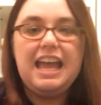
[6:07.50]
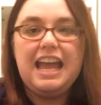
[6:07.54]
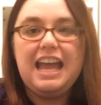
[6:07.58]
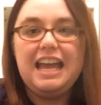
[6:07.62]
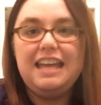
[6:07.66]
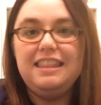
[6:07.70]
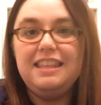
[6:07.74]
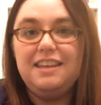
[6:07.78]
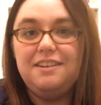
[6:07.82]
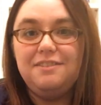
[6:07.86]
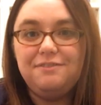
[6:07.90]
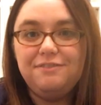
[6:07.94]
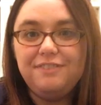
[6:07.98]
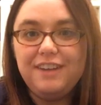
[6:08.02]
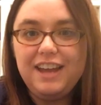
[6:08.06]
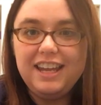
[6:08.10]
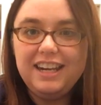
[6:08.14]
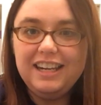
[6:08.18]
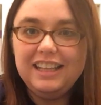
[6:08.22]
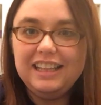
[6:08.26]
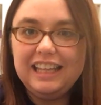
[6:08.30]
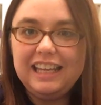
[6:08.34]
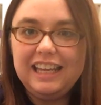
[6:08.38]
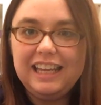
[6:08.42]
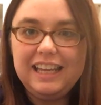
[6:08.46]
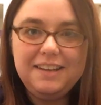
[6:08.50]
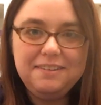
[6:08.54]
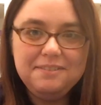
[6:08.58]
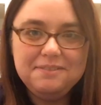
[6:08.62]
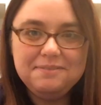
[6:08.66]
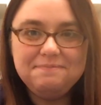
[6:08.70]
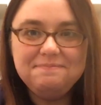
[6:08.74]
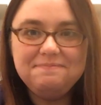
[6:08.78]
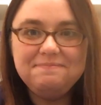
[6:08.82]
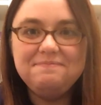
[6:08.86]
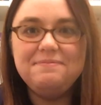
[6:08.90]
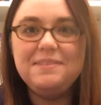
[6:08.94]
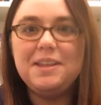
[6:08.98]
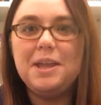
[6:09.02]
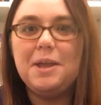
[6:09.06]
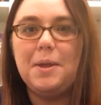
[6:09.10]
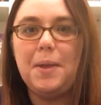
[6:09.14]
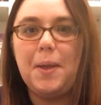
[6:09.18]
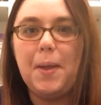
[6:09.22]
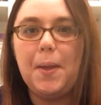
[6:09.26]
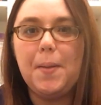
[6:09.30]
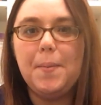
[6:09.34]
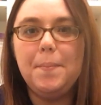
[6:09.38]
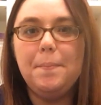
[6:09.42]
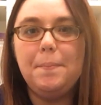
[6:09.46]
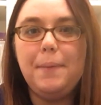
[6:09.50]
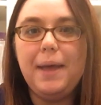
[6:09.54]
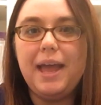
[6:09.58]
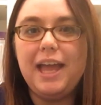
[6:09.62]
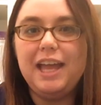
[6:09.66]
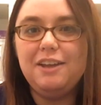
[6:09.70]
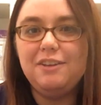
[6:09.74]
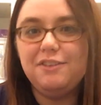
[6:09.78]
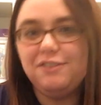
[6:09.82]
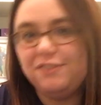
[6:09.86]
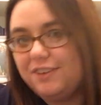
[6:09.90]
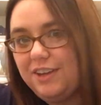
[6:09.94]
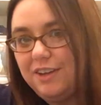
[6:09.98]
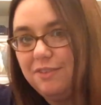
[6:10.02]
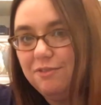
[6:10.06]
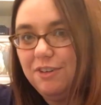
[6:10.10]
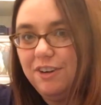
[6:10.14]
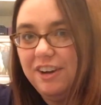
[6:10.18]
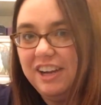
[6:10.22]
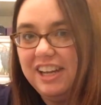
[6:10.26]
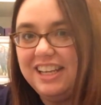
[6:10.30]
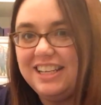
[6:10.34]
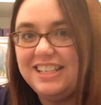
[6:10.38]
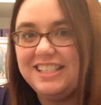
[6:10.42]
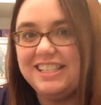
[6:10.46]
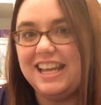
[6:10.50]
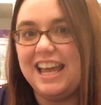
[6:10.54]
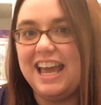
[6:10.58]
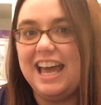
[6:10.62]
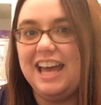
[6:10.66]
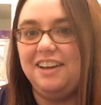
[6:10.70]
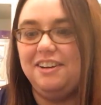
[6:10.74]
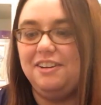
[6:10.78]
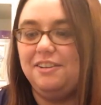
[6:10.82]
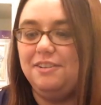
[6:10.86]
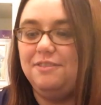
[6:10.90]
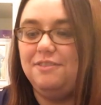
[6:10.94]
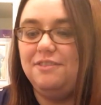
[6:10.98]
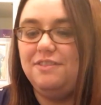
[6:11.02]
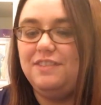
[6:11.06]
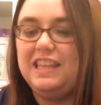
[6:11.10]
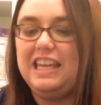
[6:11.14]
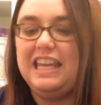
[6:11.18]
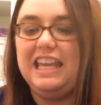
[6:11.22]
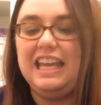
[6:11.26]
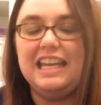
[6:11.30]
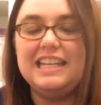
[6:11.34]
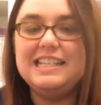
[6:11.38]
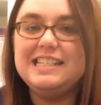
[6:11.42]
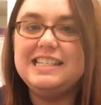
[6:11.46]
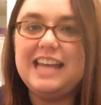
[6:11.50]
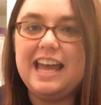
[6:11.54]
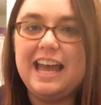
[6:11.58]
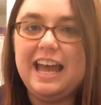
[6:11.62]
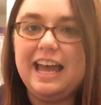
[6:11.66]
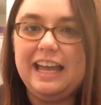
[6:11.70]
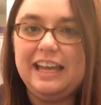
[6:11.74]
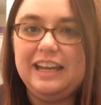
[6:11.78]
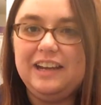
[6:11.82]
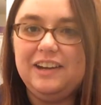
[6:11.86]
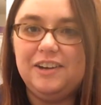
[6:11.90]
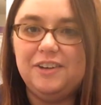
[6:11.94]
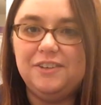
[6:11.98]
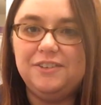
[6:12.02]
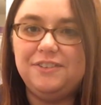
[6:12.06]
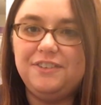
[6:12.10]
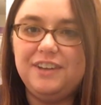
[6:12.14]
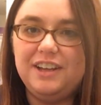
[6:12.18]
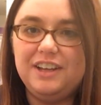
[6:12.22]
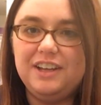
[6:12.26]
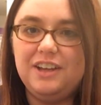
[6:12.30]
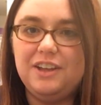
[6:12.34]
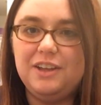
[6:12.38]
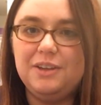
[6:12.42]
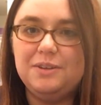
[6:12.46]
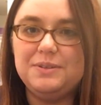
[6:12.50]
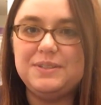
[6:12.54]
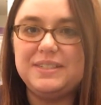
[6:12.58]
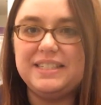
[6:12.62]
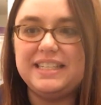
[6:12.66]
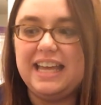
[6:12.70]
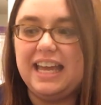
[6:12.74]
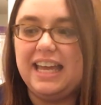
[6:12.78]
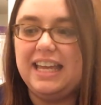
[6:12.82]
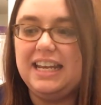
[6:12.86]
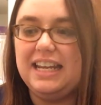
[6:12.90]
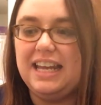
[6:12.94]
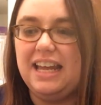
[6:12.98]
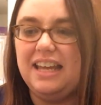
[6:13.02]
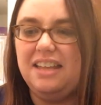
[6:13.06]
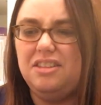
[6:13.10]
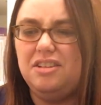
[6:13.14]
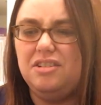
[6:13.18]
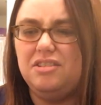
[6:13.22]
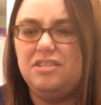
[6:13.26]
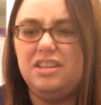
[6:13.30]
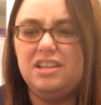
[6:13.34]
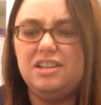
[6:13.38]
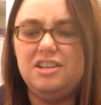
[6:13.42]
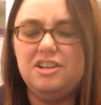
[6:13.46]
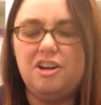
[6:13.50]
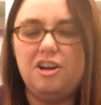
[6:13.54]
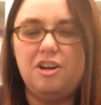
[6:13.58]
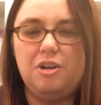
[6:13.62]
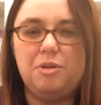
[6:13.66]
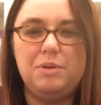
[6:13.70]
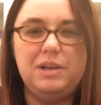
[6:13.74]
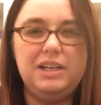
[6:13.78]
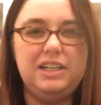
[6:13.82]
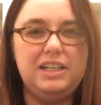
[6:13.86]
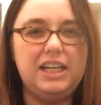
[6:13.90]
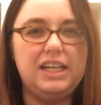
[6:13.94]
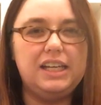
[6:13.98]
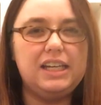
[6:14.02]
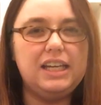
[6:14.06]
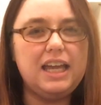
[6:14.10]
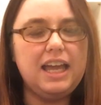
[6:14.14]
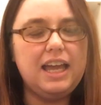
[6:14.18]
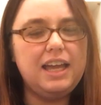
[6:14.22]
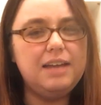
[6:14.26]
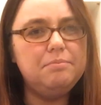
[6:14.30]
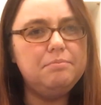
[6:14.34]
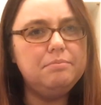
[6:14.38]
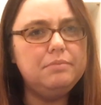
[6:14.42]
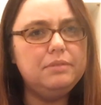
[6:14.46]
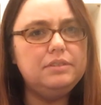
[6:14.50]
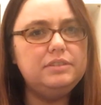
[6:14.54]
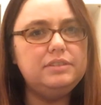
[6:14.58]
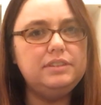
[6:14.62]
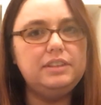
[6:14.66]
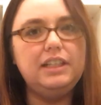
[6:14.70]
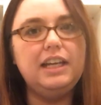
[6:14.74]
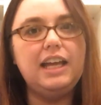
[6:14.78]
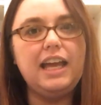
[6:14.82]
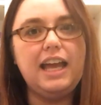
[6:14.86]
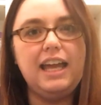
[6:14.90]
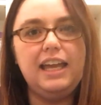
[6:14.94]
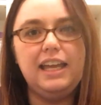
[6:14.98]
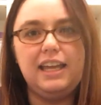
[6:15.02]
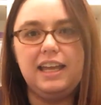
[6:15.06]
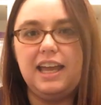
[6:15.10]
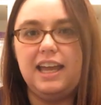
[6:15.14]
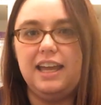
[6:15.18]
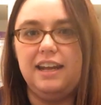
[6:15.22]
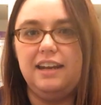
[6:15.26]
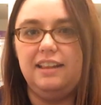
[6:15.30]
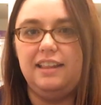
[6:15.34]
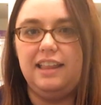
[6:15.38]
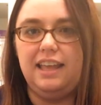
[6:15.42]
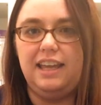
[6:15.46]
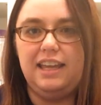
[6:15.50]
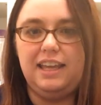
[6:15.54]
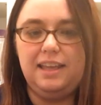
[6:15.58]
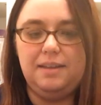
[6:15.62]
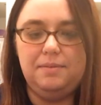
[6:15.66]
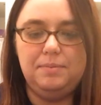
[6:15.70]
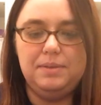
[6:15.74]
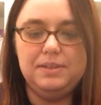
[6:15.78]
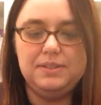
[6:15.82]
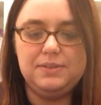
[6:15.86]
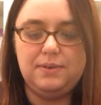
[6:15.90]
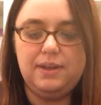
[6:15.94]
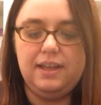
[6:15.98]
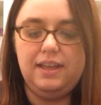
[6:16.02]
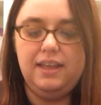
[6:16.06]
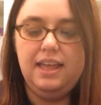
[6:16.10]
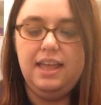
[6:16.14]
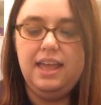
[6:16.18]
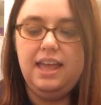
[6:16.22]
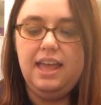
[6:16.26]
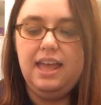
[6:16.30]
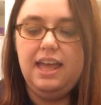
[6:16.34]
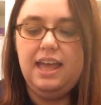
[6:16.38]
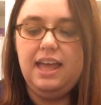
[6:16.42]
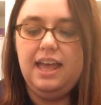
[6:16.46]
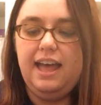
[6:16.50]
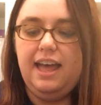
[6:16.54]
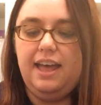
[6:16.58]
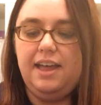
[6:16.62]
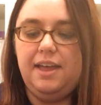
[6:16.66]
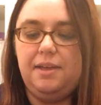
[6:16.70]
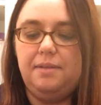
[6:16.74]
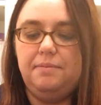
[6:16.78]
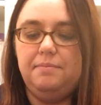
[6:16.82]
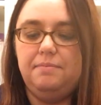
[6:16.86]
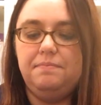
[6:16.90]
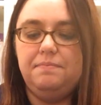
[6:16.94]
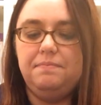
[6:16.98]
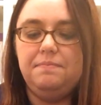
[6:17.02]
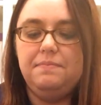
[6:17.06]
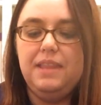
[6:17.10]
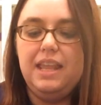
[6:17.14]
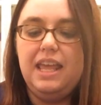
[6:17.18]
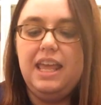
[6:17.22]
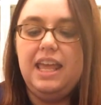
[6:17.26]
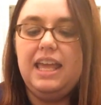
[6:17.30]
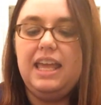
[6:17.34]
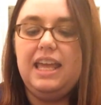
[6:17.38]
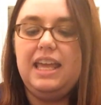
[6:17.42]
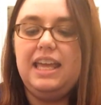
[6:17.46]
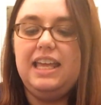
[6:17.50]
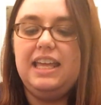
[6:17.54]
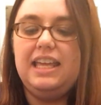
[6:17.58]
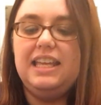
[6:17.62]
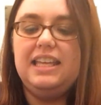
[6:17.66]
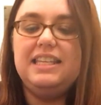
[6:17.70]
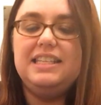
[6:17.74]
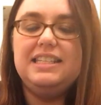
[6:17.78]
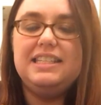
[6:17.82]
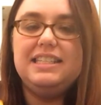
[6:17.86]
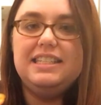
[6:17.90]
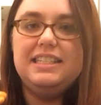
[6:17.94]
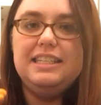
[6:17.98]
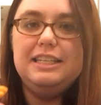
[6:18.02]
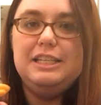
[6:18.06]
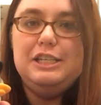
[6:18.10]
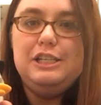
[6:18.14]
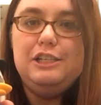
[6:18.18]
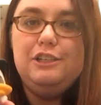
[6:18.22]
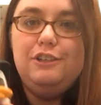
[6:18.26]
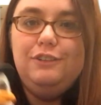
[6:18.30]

And then finally, my favorite out of the entire Funko set, other than Darkwing Duck, I kind of like him as well, is